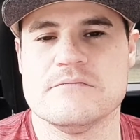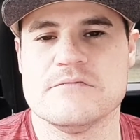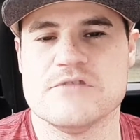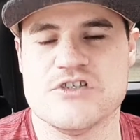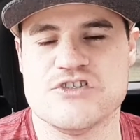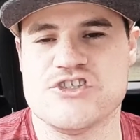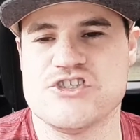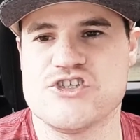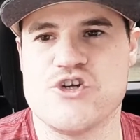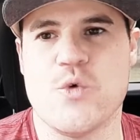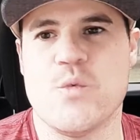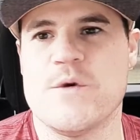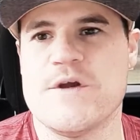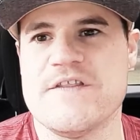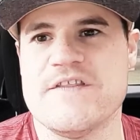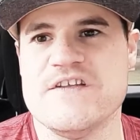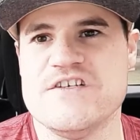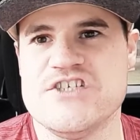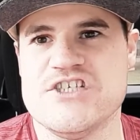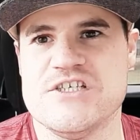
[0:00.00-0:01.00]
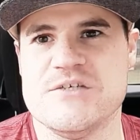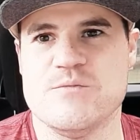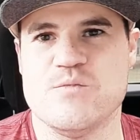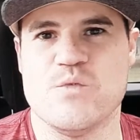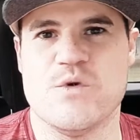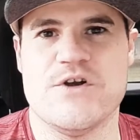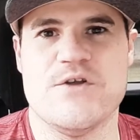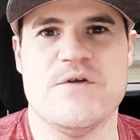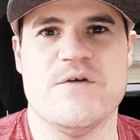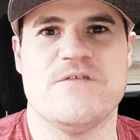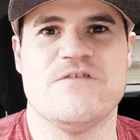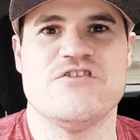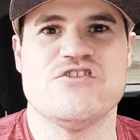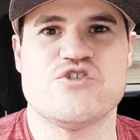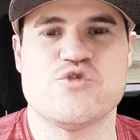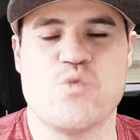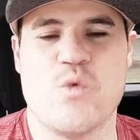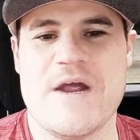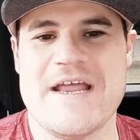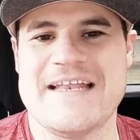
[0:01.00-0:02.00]
Such as going to the gym where you have to
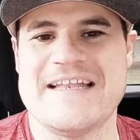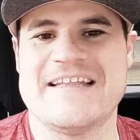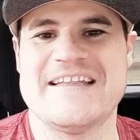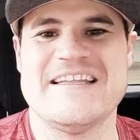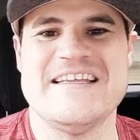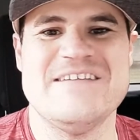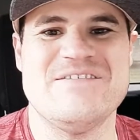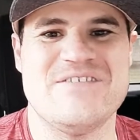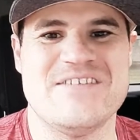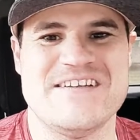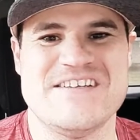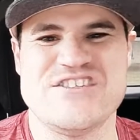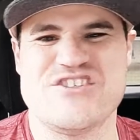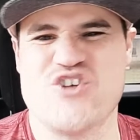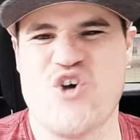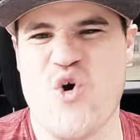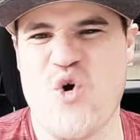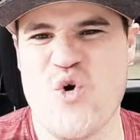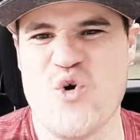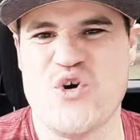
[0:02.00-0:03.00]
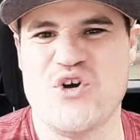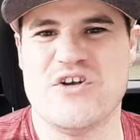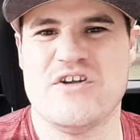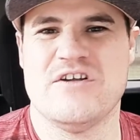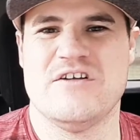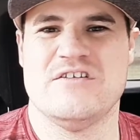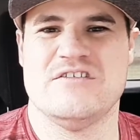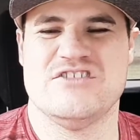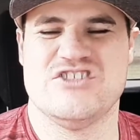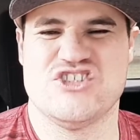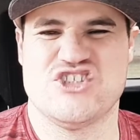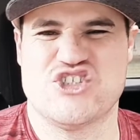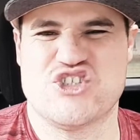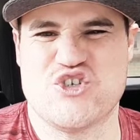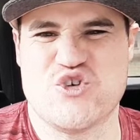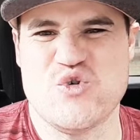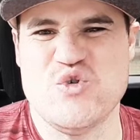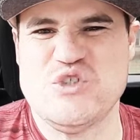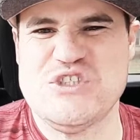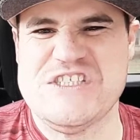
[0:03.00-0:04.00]
sweat and lift and it's hard. It's
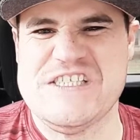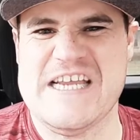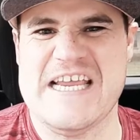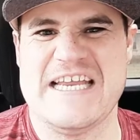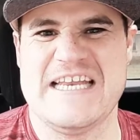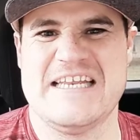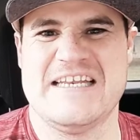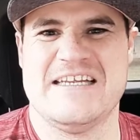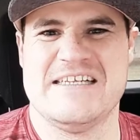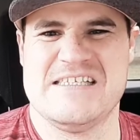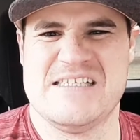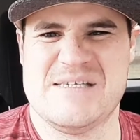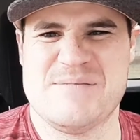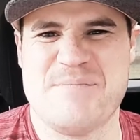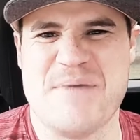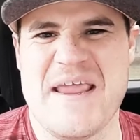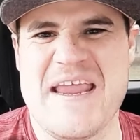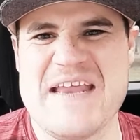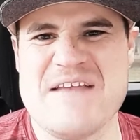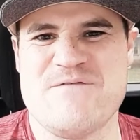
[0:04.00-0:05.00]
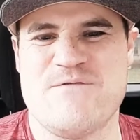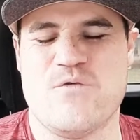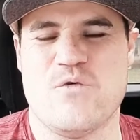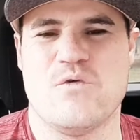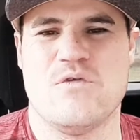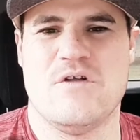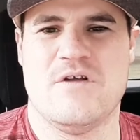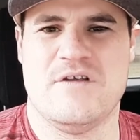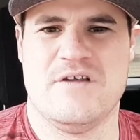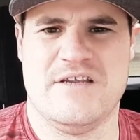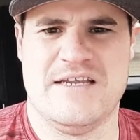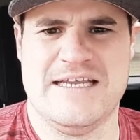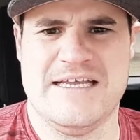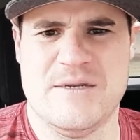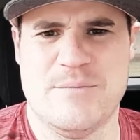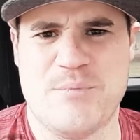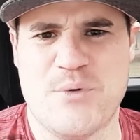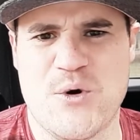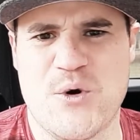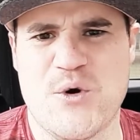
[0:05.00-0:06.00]
excruciating. It's painful. You
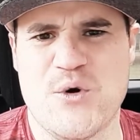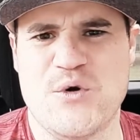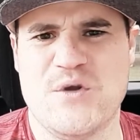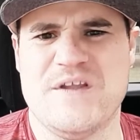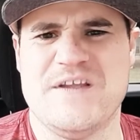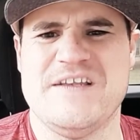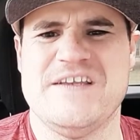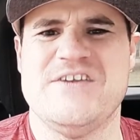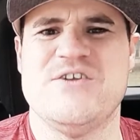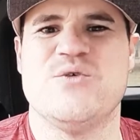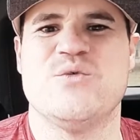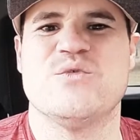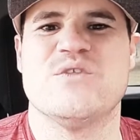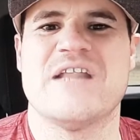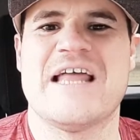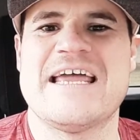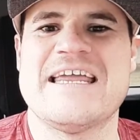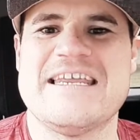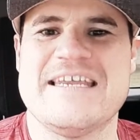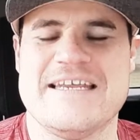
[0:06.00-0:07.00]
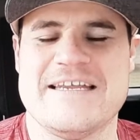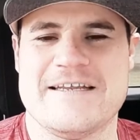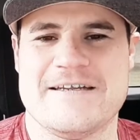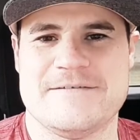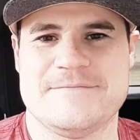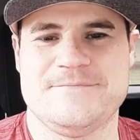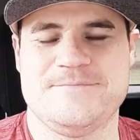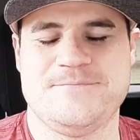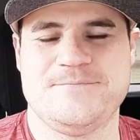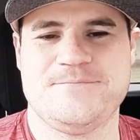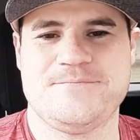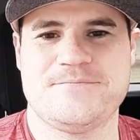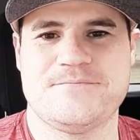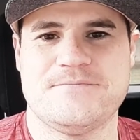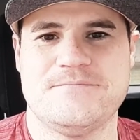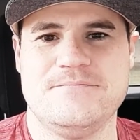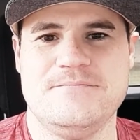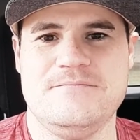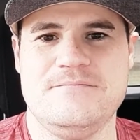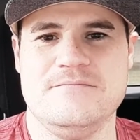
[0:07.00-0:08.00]
get up early and you don't like it.
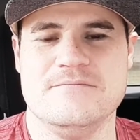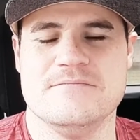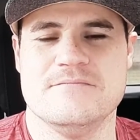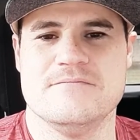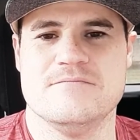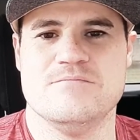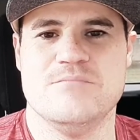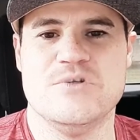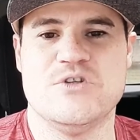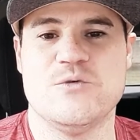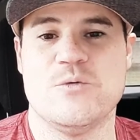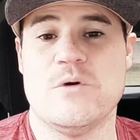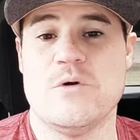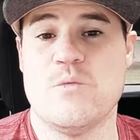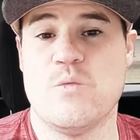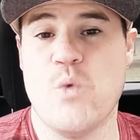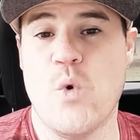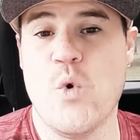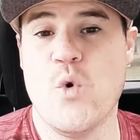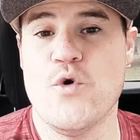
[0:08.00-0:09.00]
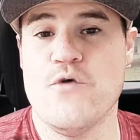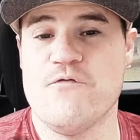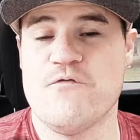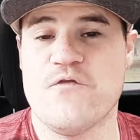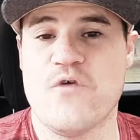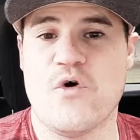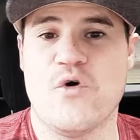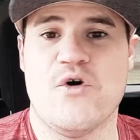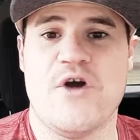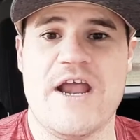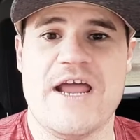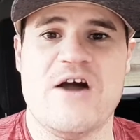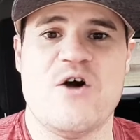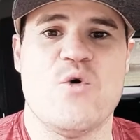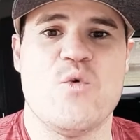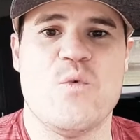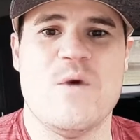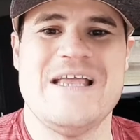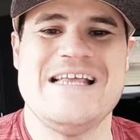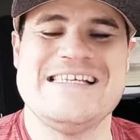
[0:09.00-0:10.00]
But the reward far
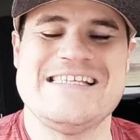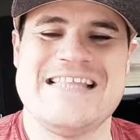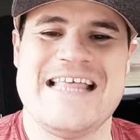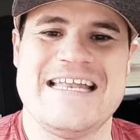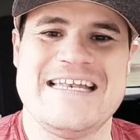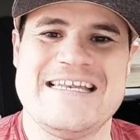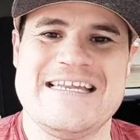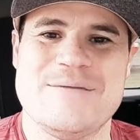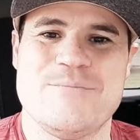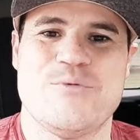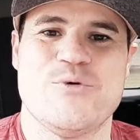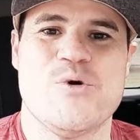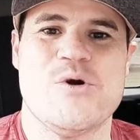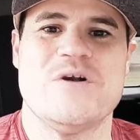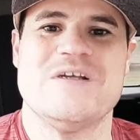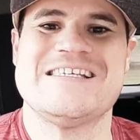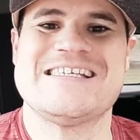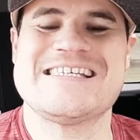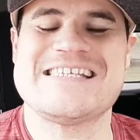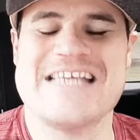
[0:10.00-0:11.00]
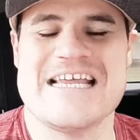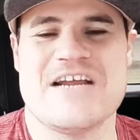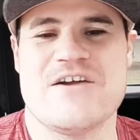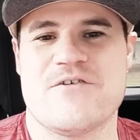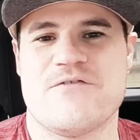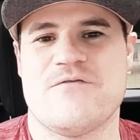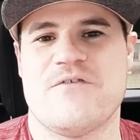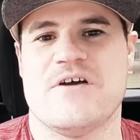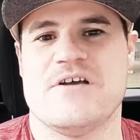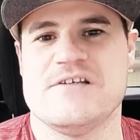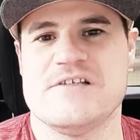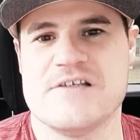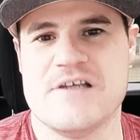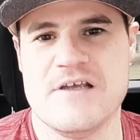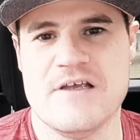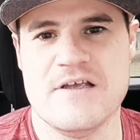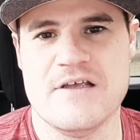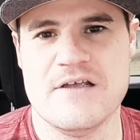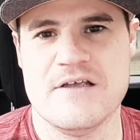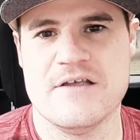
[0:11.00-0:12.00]
outweighs that temporary sacrifice
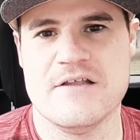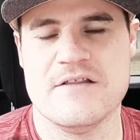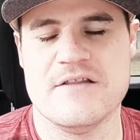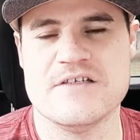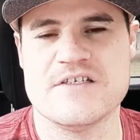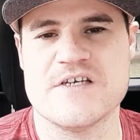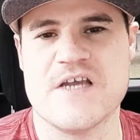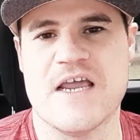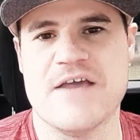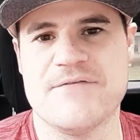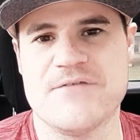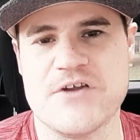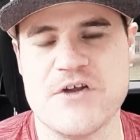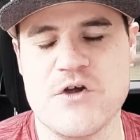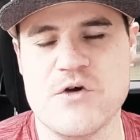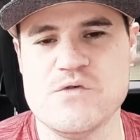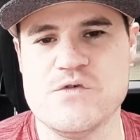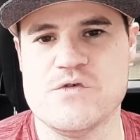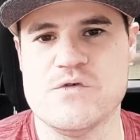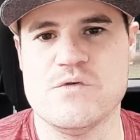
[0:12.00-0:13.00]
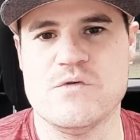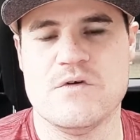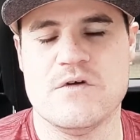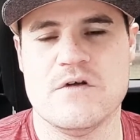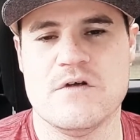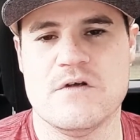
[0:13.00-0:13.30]
that you have to go to.